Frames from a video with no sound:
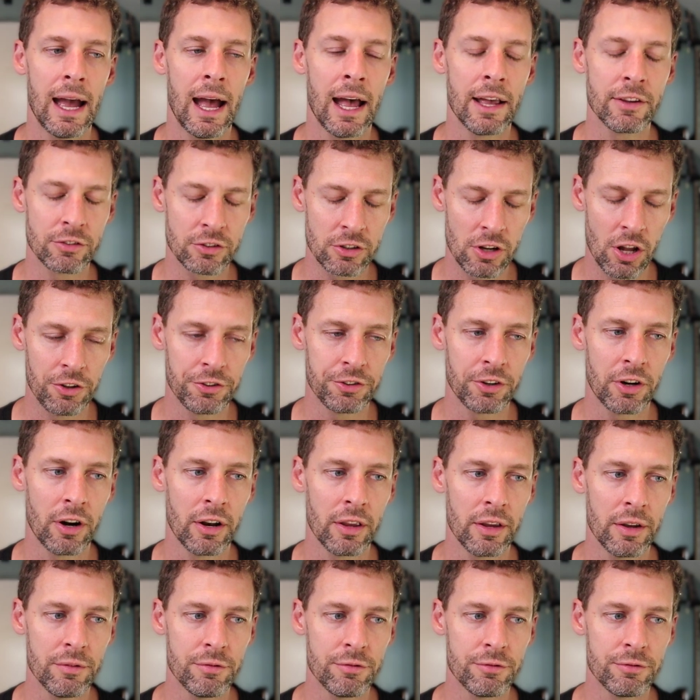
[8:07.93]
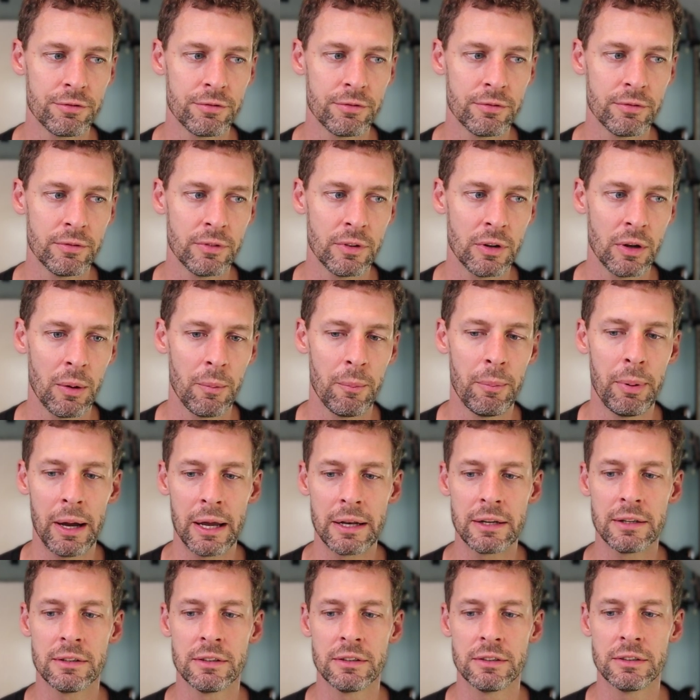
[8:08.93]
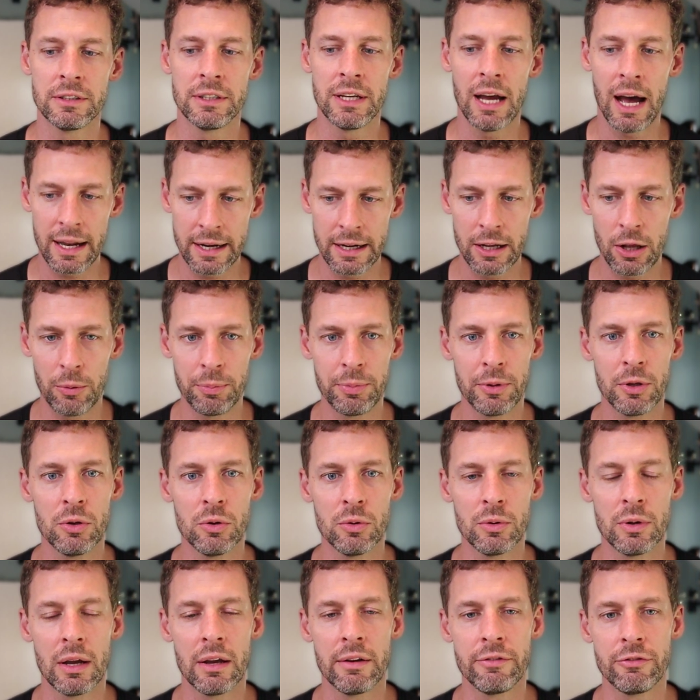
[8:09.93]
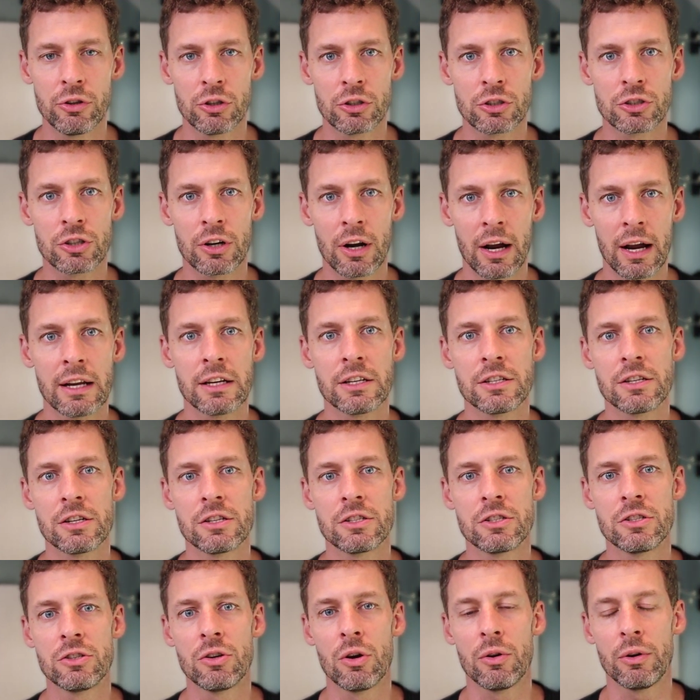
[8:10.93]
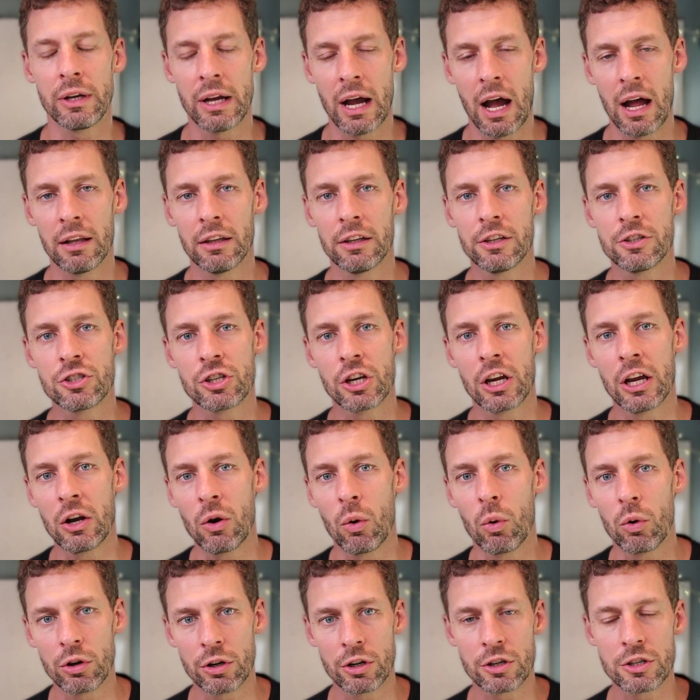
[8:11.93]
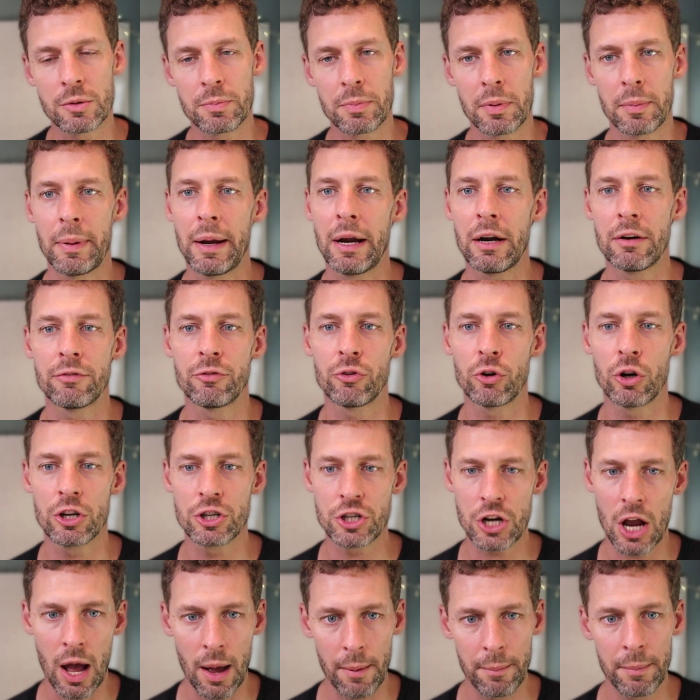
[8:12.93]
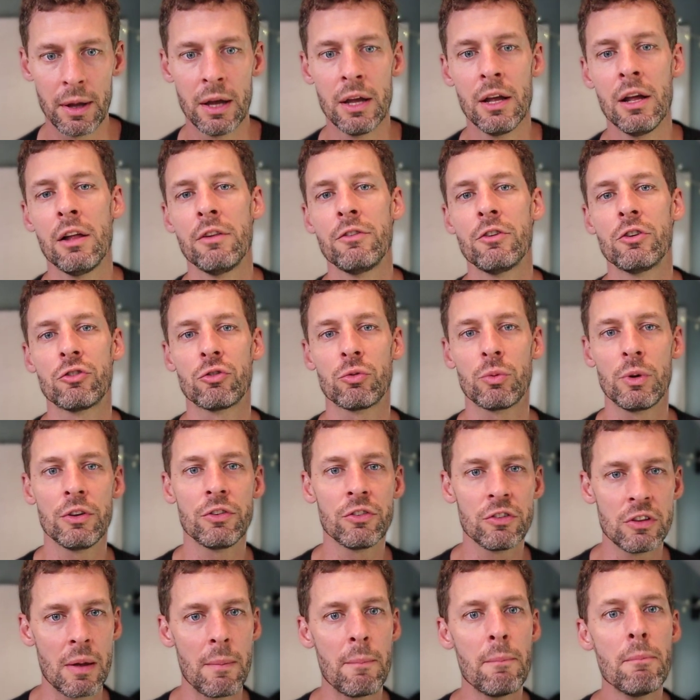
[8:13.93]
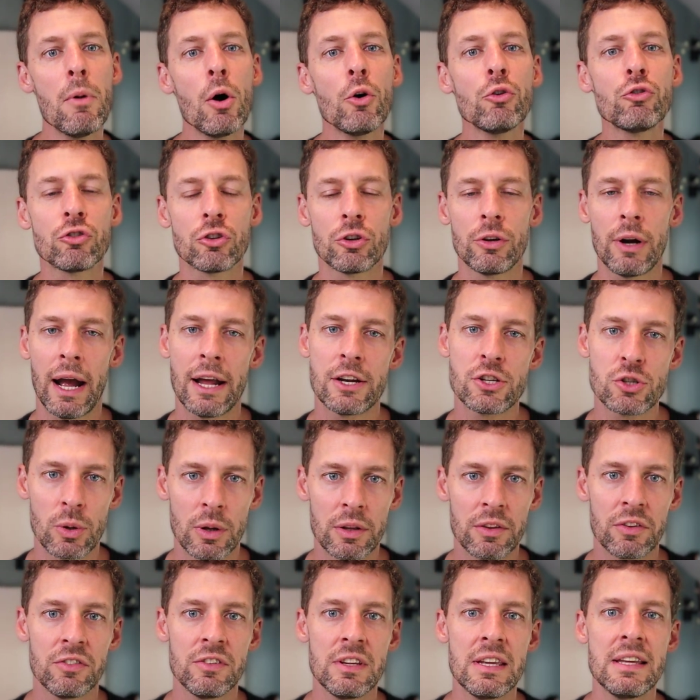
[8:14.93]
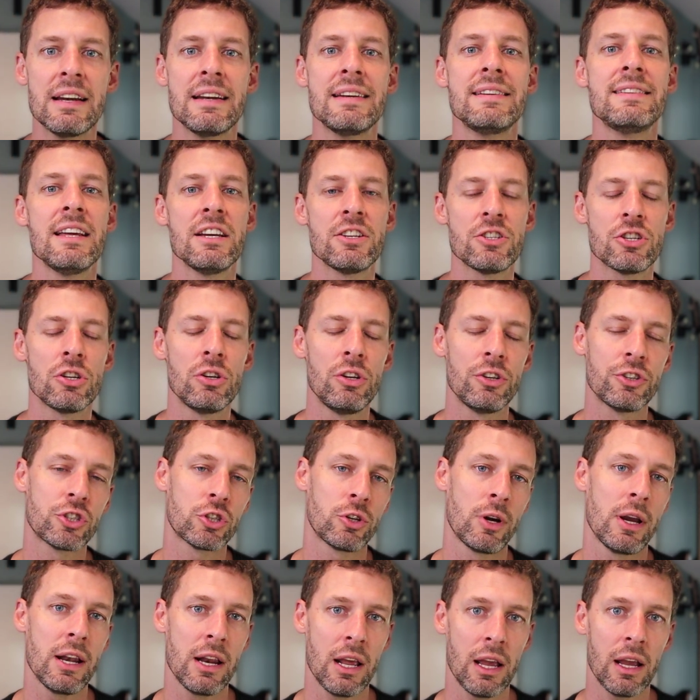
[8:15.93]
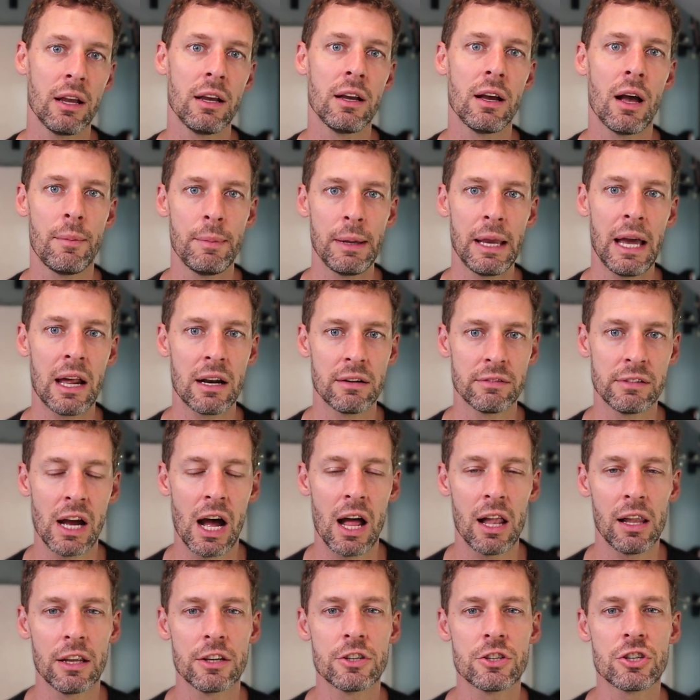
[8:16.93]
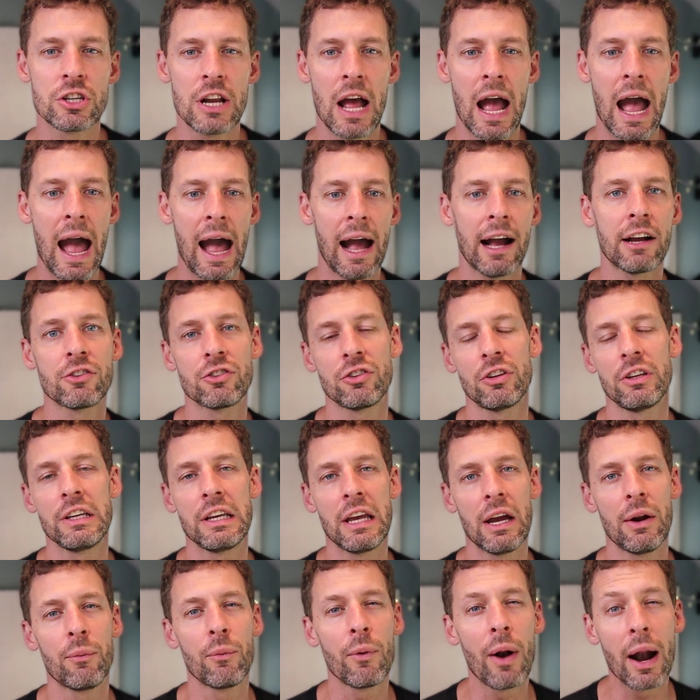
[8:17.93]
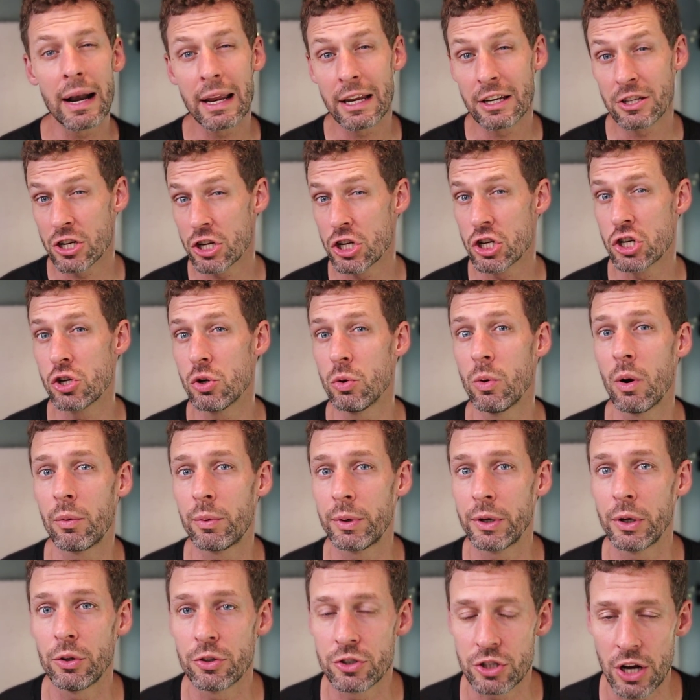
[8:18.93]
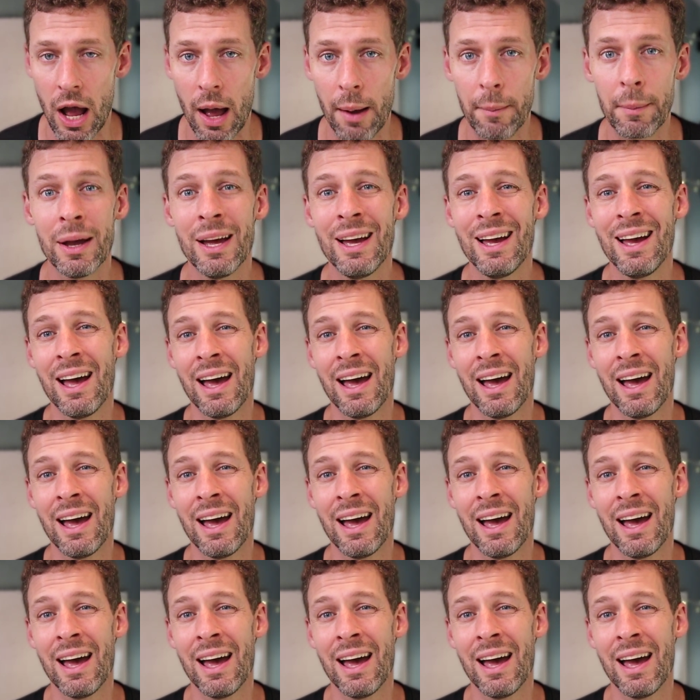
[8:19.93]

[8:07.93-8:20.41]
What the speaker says: as an alternative. But God help you if you're trying to go to college in order to prepare for a job. There's a reason that most graduates need additional training coming out of college to actually get ready to do a real job.